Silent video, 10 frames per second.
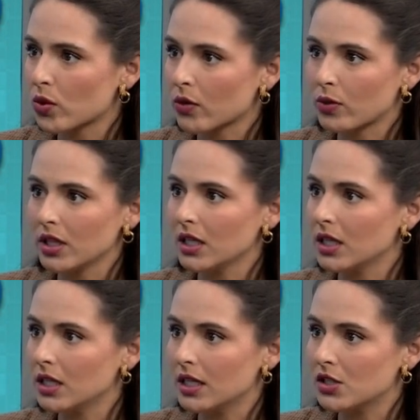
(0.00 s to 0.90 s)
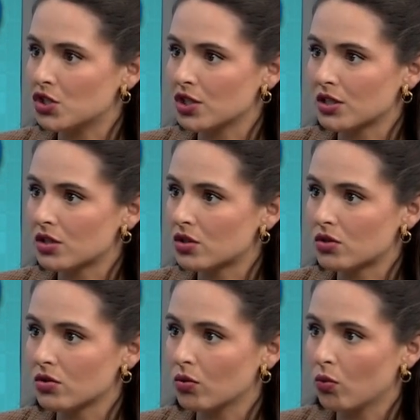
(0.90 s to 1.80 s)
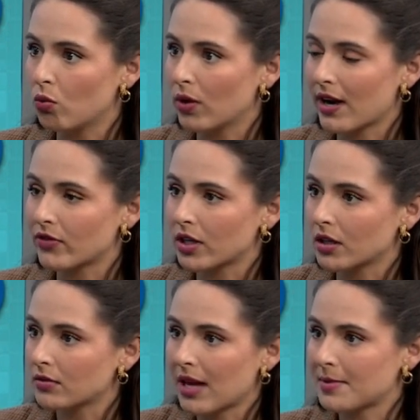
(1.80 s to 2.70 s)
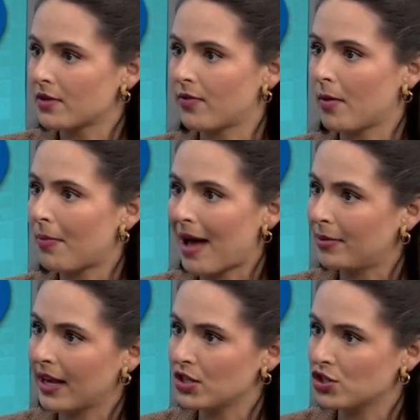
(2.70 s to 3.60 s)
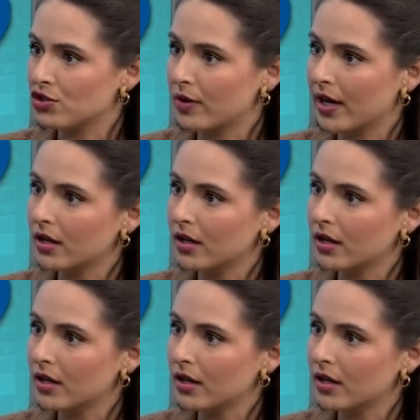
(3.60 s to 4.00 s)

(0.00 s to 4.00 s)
or it really is just whatever types of applications you get?